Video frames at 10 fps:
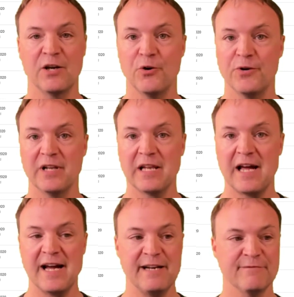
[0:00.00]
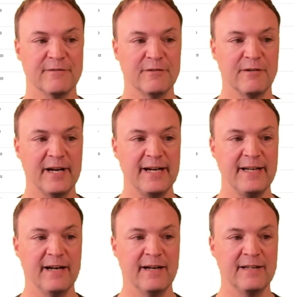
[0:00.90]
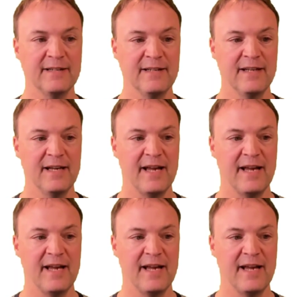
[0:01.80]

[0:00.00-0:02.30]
go to live right here